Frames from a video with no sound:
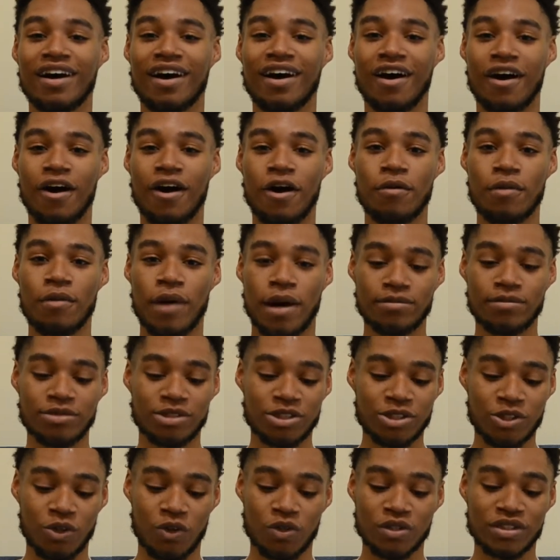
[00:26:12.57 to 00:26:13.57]
I'm
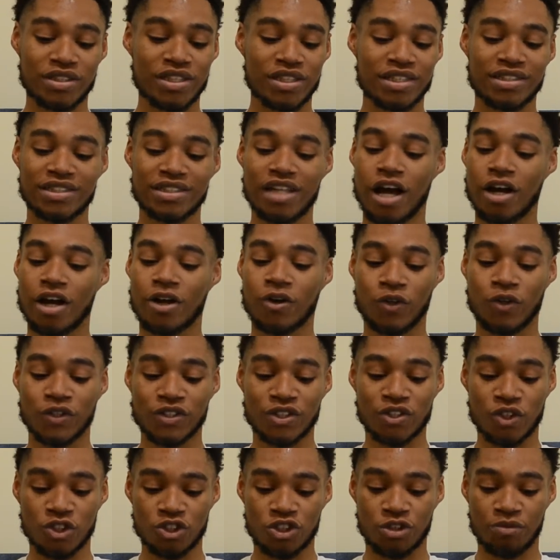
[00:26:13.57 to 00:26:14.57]
sure on TikTok or on
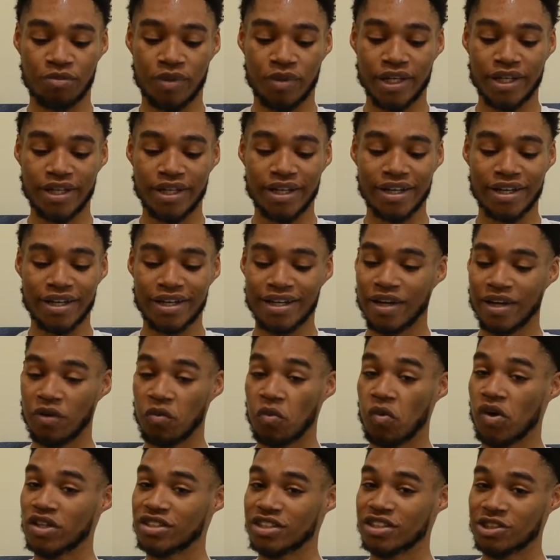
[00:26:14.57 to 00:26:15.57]
social media, it
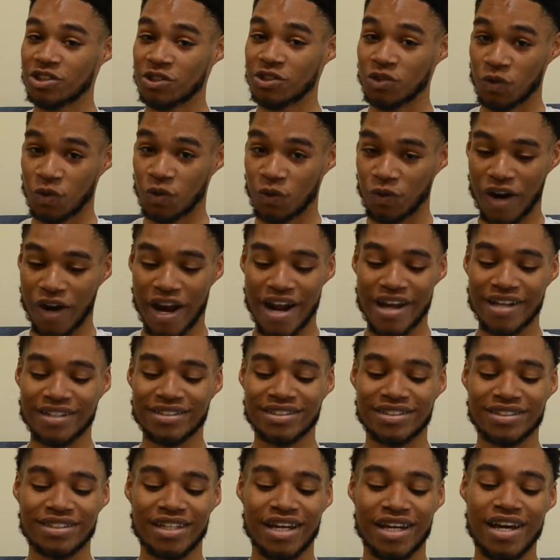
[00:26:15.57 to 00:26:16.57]
wasn't too
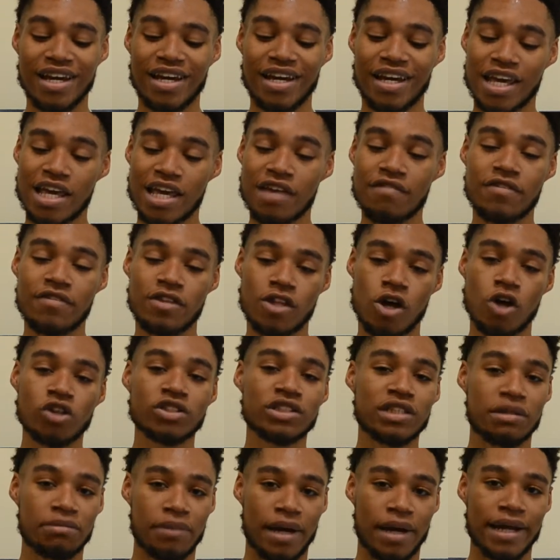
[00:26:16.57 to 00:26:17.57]
great. Even though
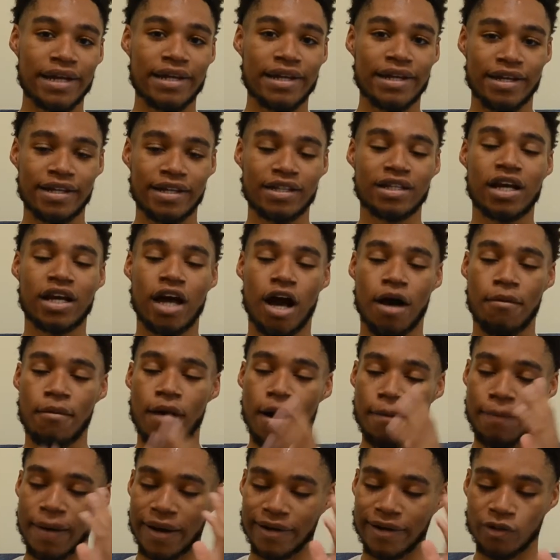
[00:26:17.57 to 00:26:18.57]
somebody did come
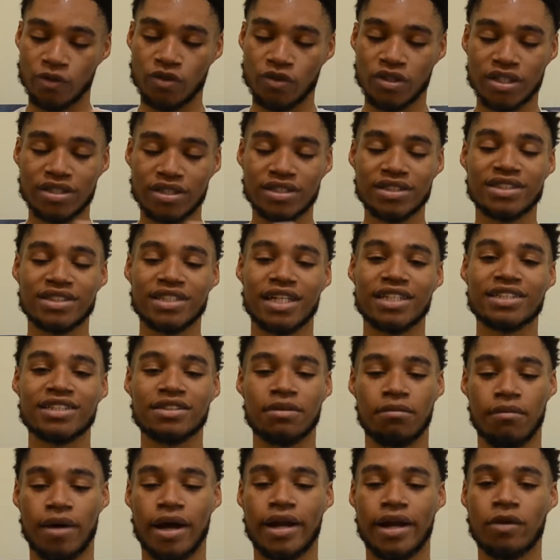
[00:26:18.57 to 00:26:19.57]
up, I do need to say
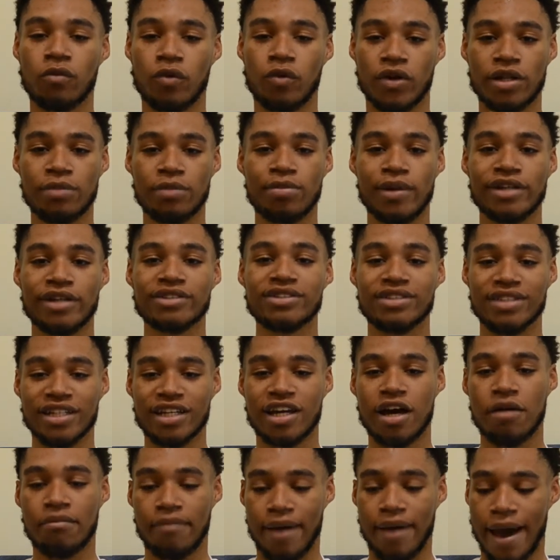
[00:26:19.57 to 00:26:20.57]
somebody, one of the players did
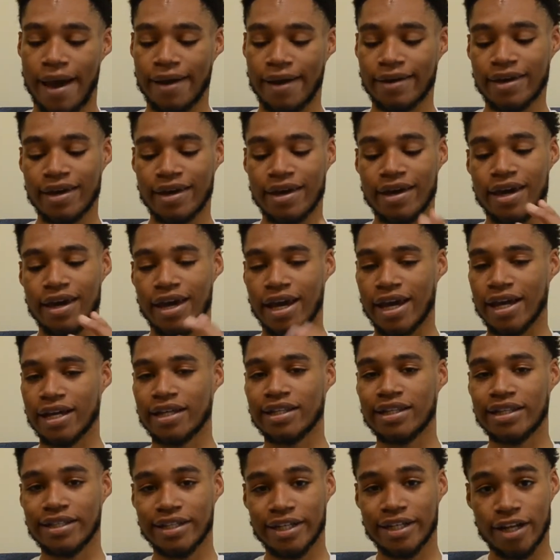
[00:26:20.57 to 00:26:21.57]
come back and
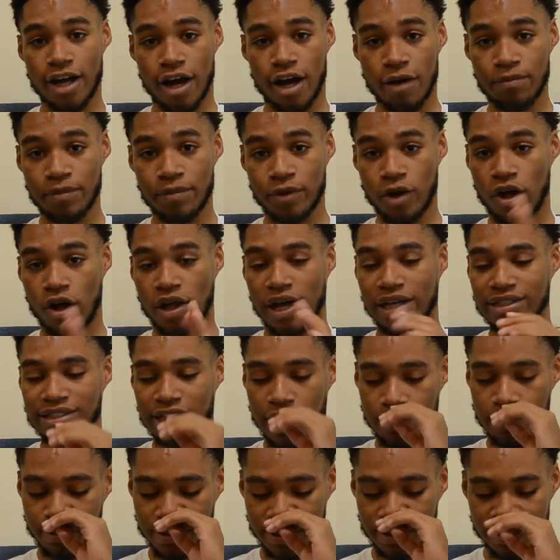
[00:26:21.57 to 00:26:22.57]
clean it up and all that
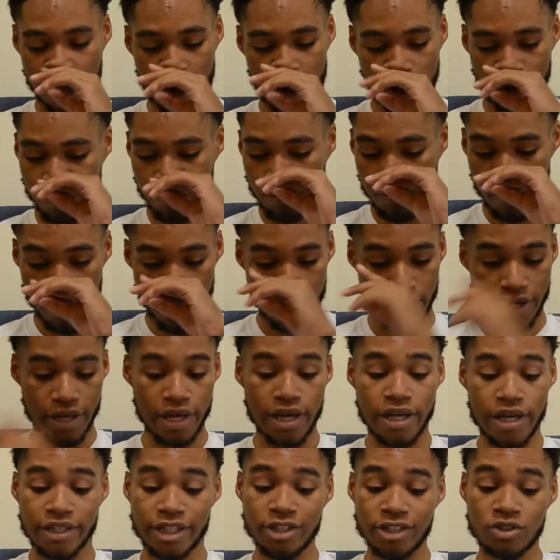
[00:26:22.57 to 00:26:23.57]
type of stuff.
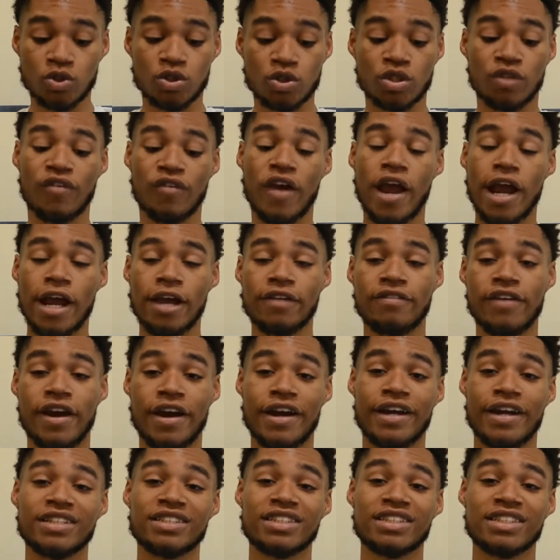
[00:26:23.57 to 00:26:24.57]
But this was a very,
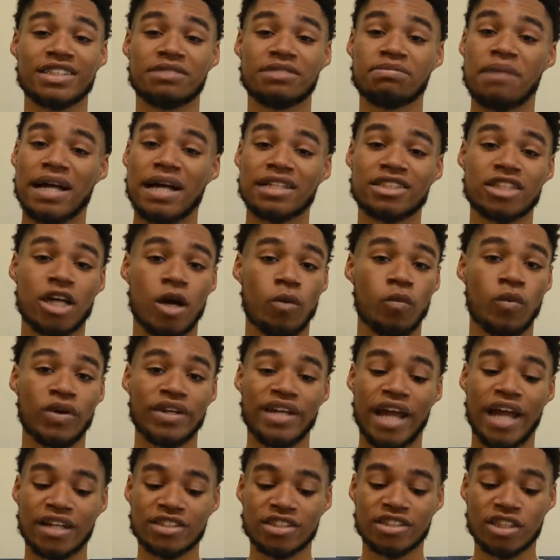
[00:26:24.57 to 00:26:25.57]
very intense matchup. Went
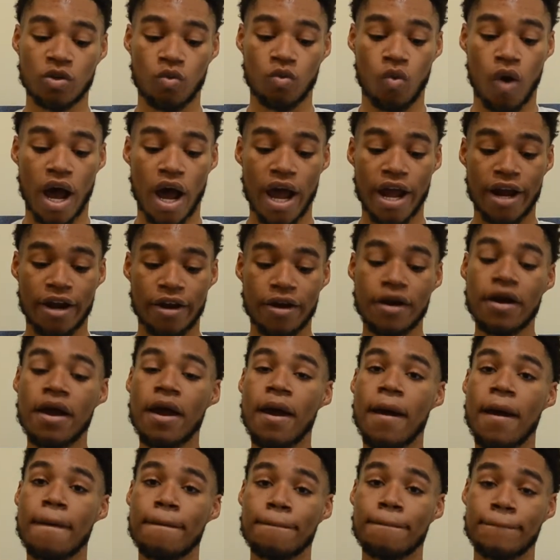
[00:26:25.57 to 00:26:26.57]
down to the wire.
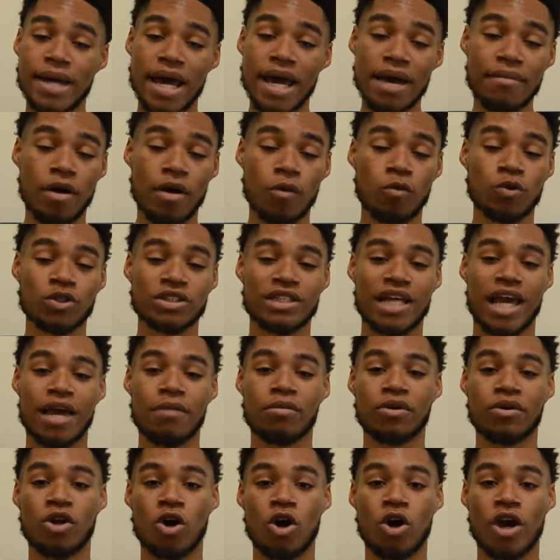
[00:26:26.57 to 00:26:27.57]
Bama was
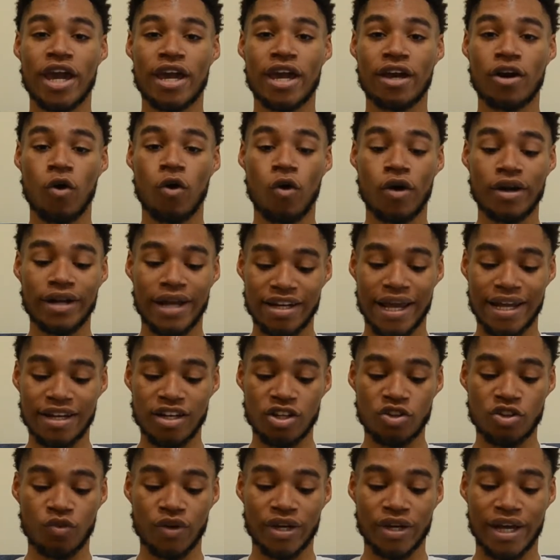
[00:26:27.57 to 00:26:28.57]
able to hang on
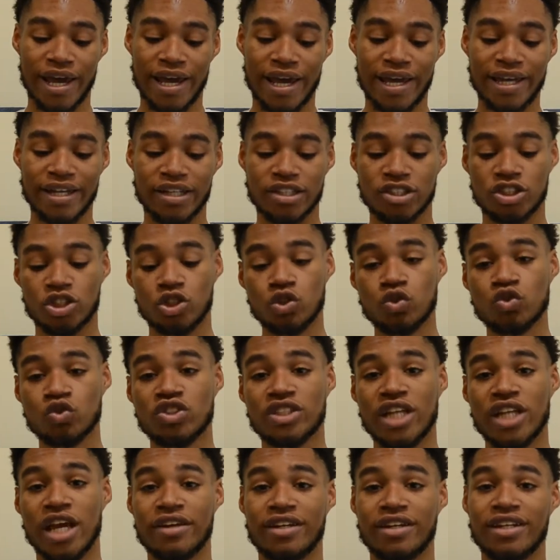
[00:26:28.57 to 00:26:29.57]
83-82.
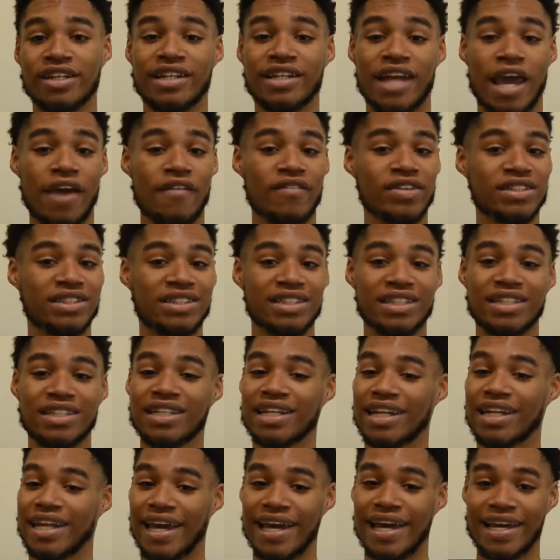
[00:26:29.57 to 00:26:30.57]
J.D.
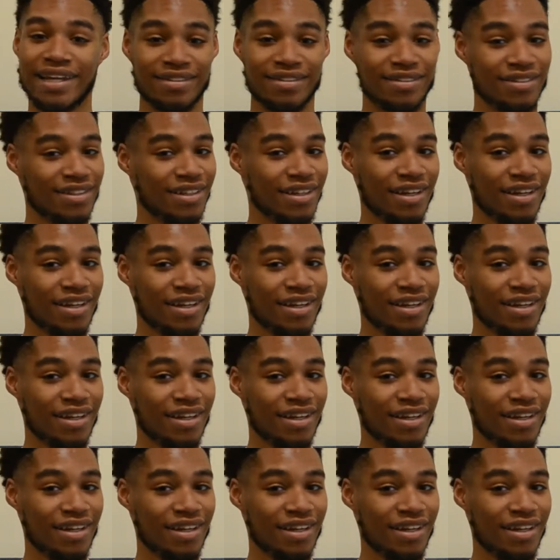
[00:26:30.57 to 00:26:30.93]
Davidson late.